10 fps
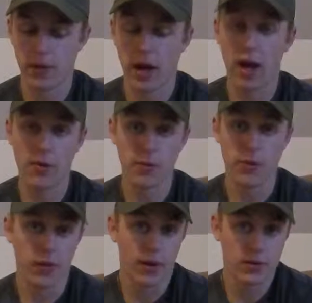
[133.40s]
I would
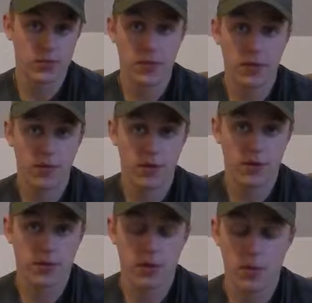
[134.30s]
go out and spend
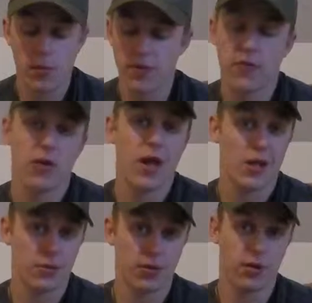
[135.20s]
$300. But if you're
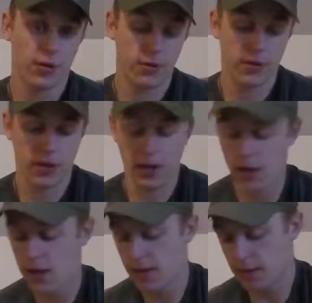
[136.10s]
not looking to do that,
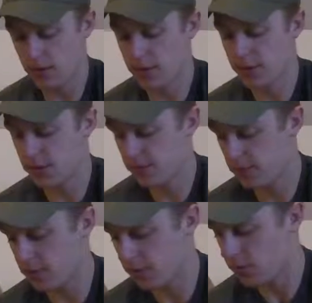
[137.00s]
this is for you.